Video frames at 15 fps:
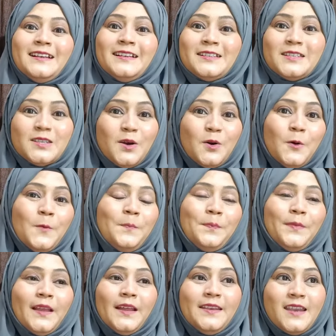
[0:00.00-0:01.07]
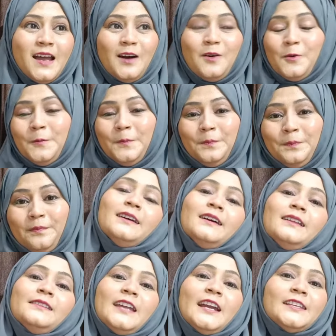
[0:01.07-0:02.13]
so now,
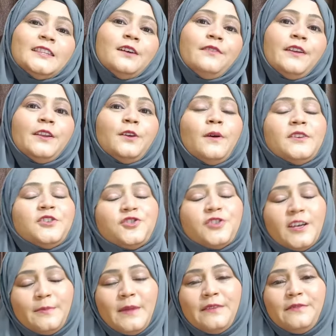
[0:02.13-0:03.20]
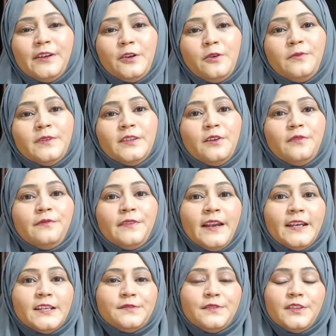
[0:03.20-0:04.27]
like the video and share my video with your
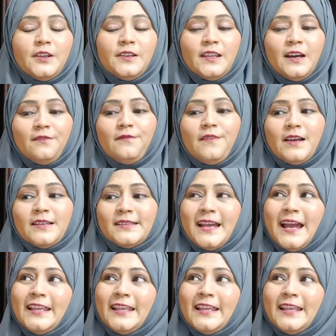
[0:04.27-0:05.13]
friends, with your loved ones,